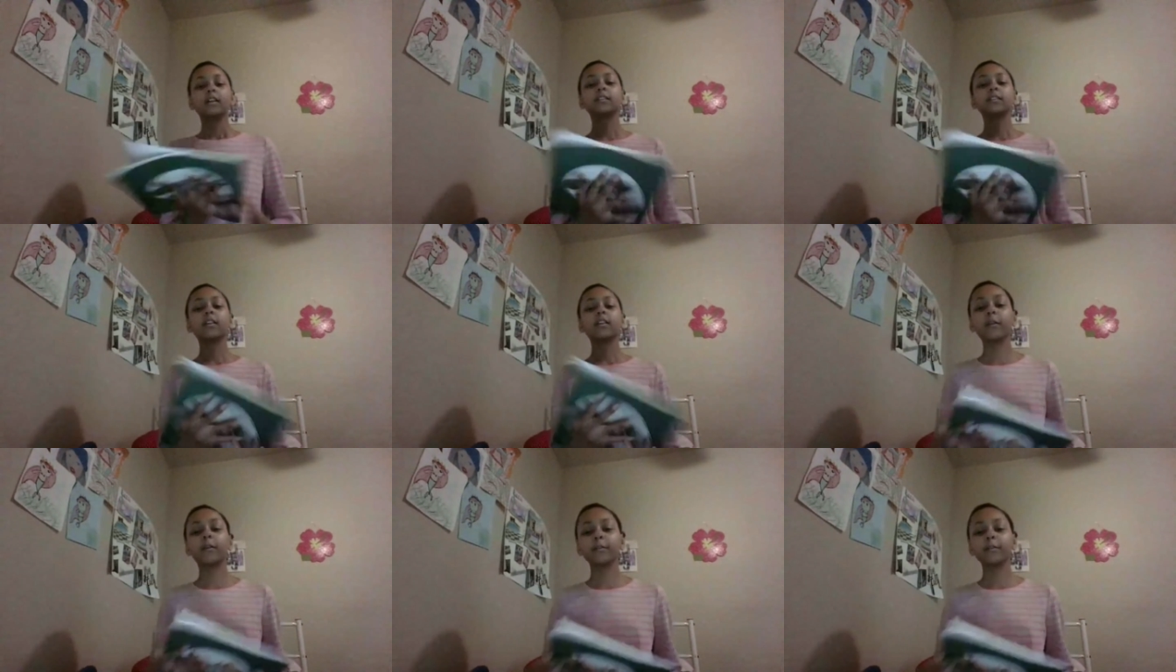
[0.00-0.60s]

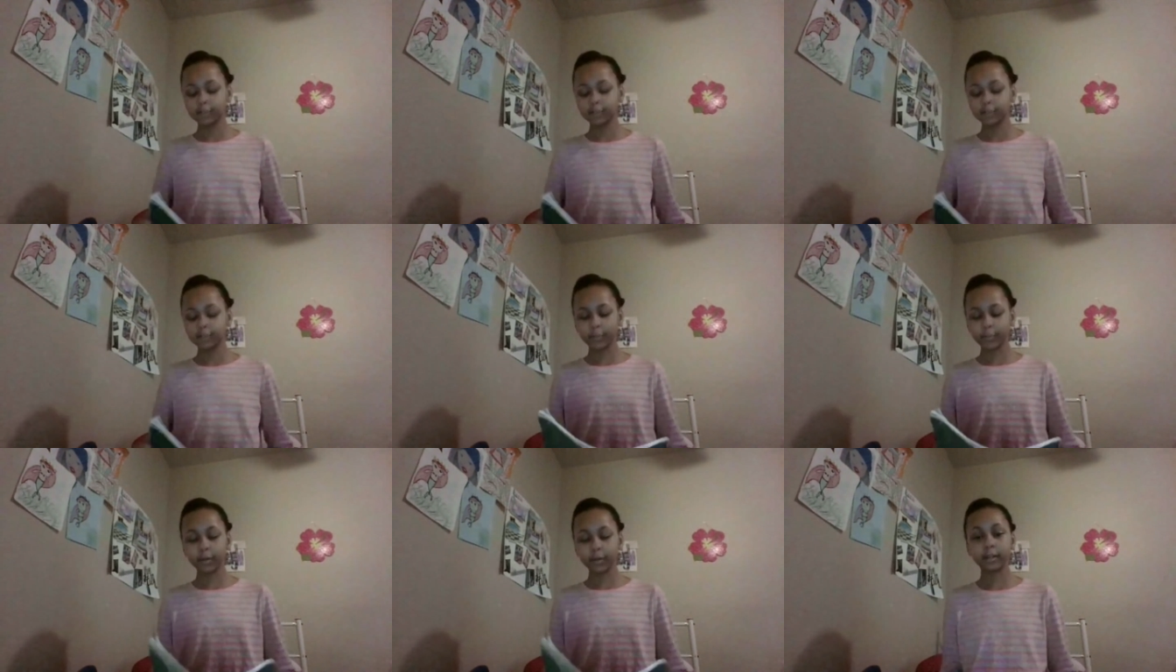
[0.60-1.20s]
So that was
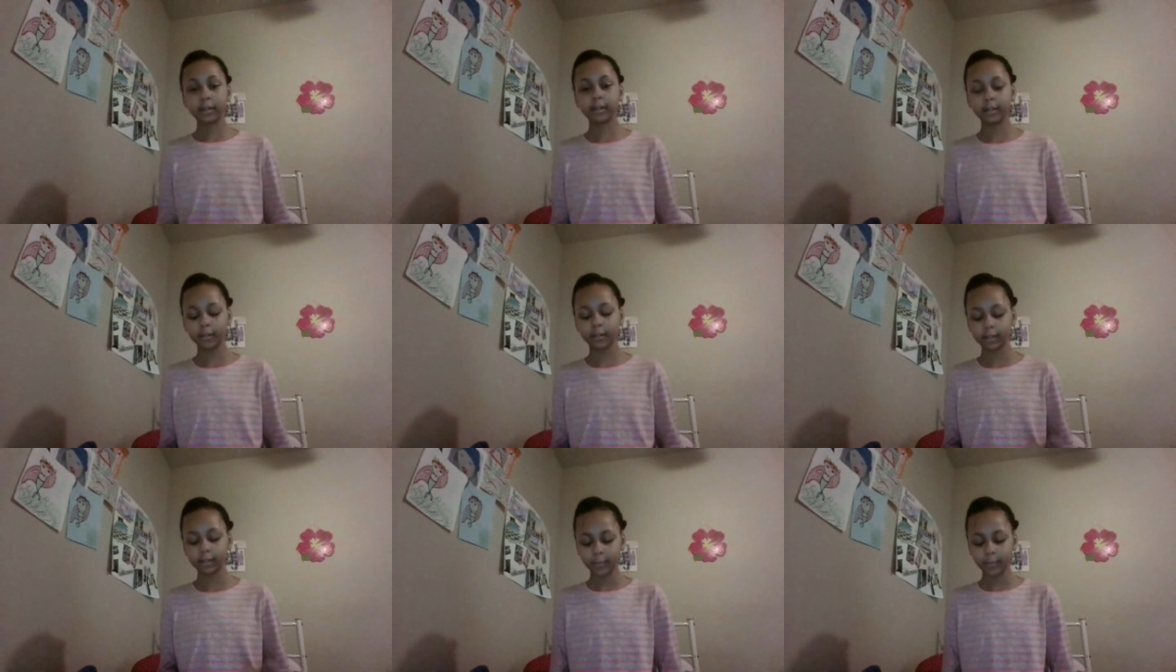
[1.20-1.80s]
the book,
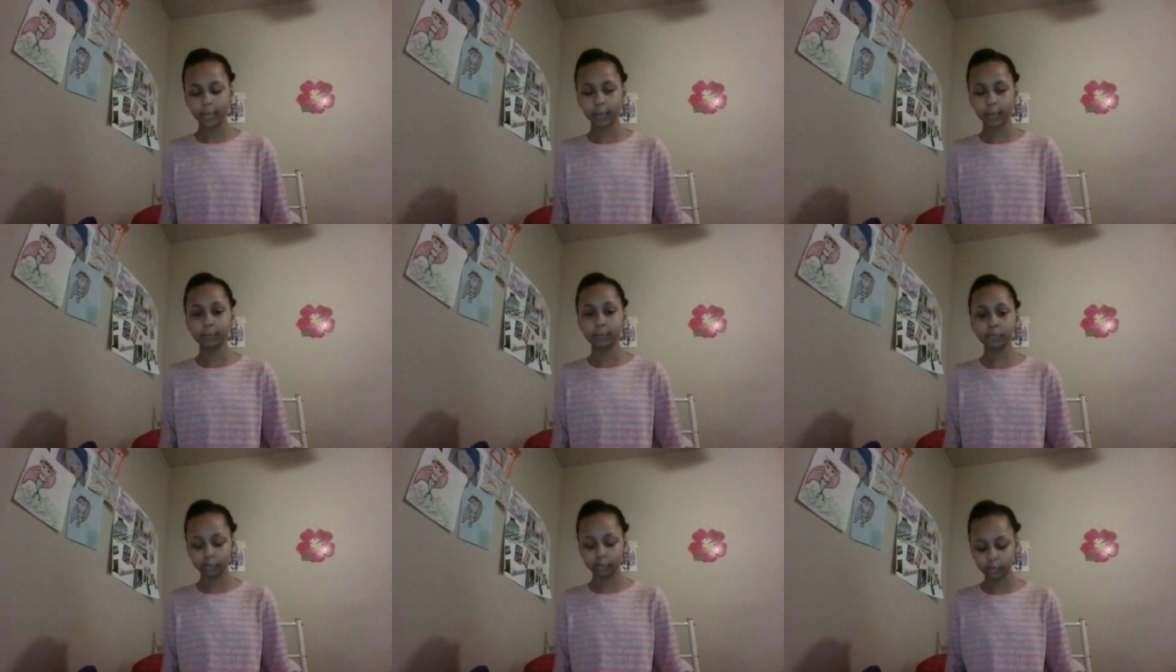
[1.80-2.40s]

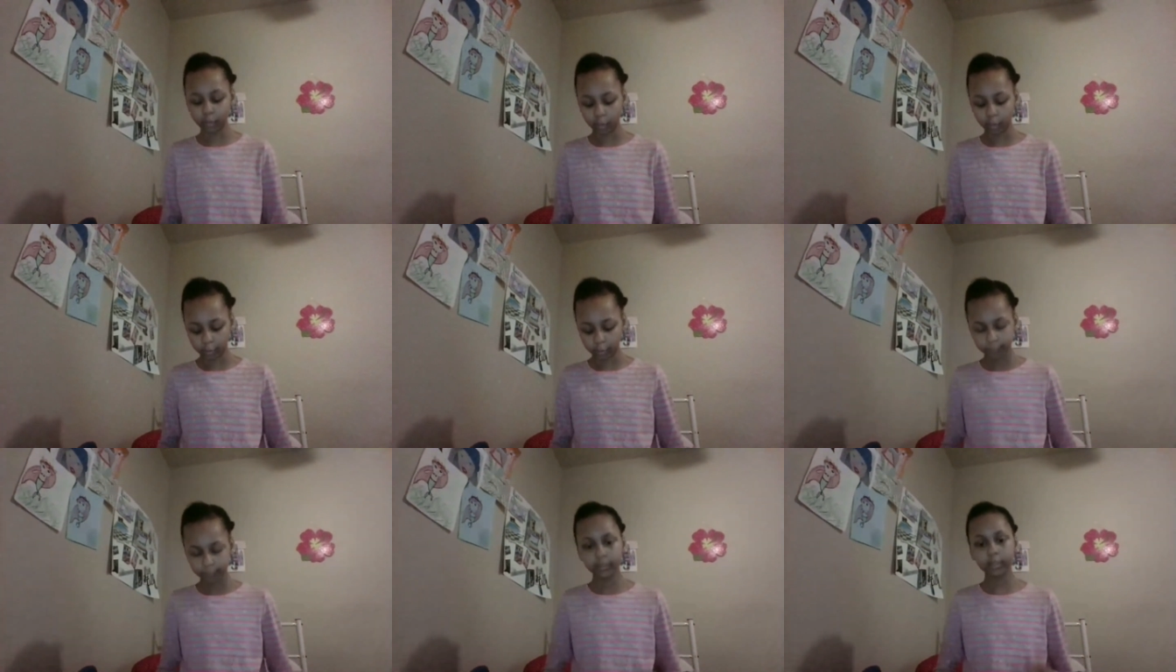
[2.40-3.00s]

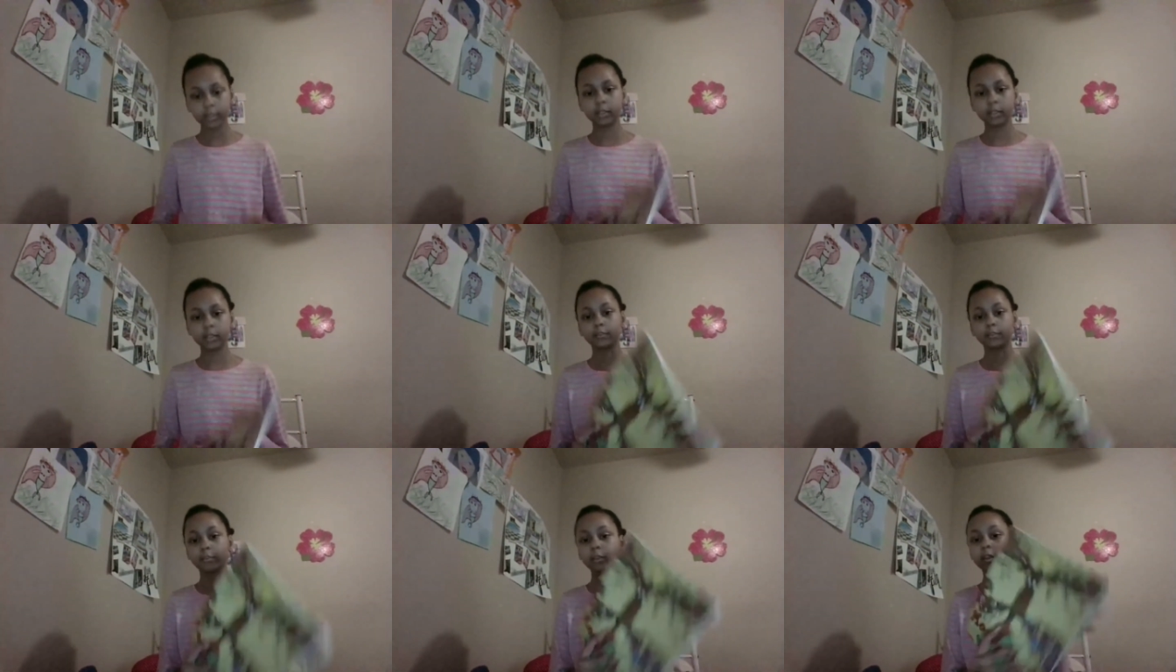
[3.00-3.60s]
Mooseltoe.
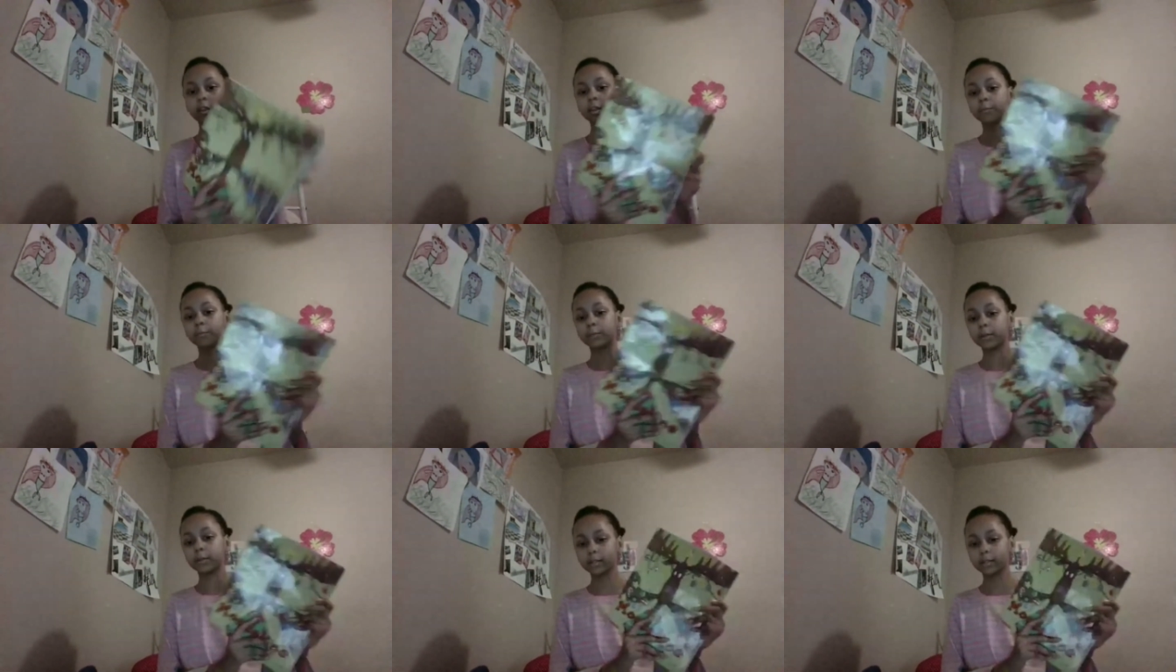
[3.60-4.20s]
It's a really
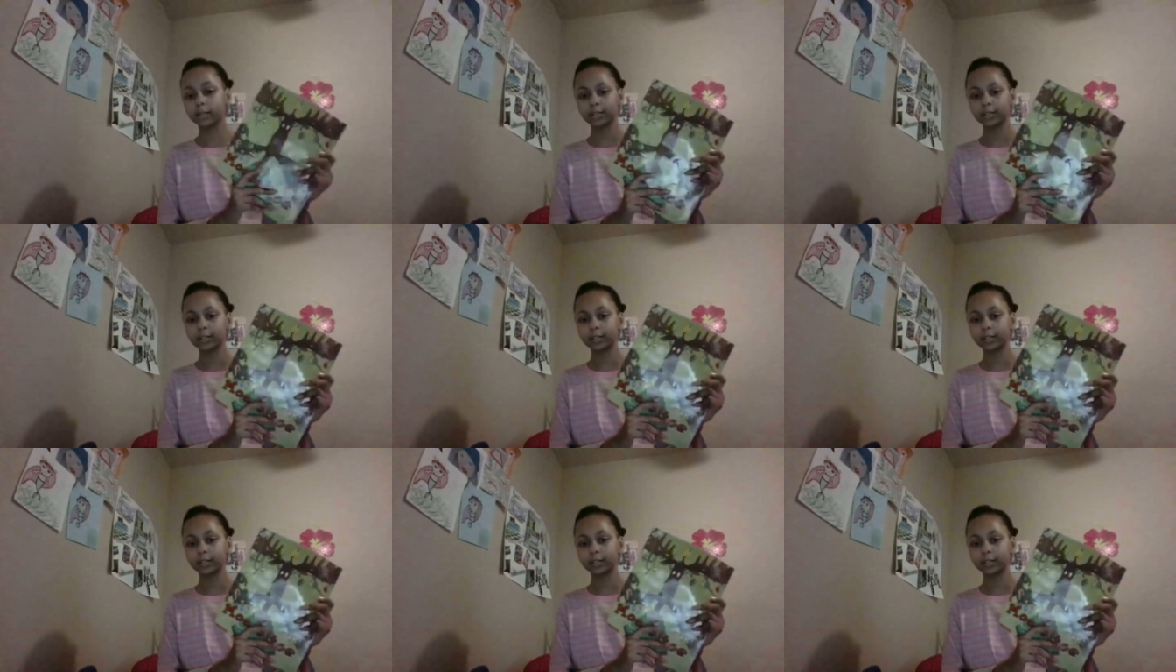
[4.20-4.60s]
good book.